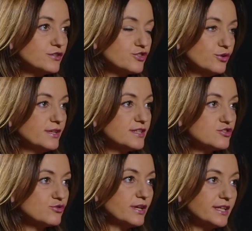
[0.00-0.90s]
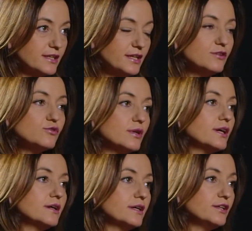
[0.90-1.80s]
students to get into
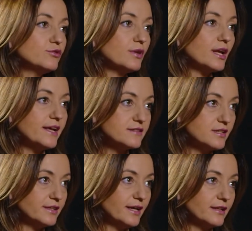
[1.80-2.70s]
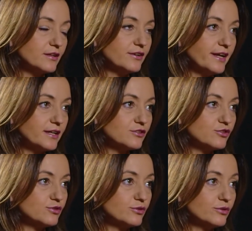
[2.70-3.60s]
the lesson and connect
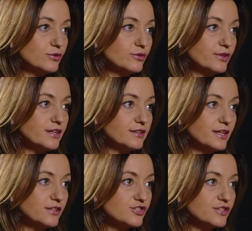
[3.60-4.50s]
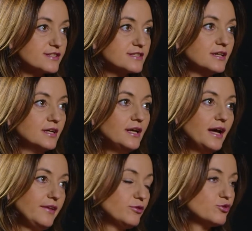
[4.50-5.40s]
to their teachers
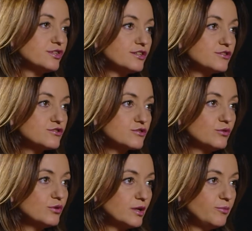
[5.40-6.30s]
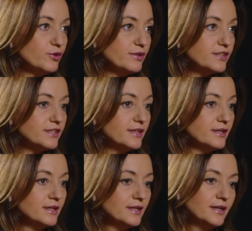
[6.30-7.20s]
and to their school community.
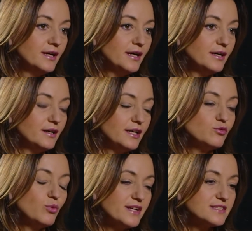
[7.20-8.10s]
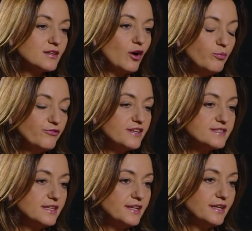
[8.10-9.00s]
It was
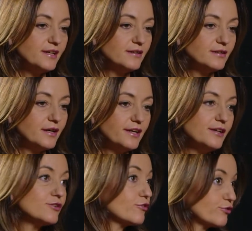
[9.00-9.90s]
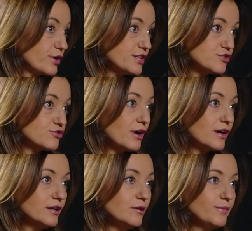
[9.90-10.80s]
obviously a year of great
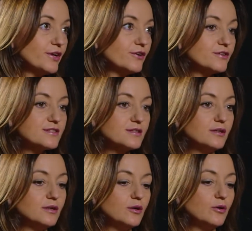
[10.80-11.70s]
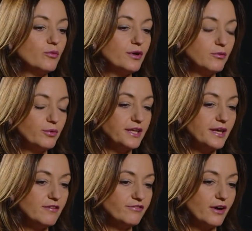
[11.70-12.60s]
struggle, because we
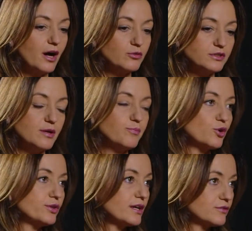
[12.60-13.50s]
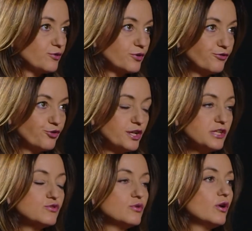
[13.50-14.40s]
gave out the product for
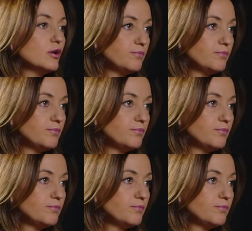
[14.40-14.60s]
free to all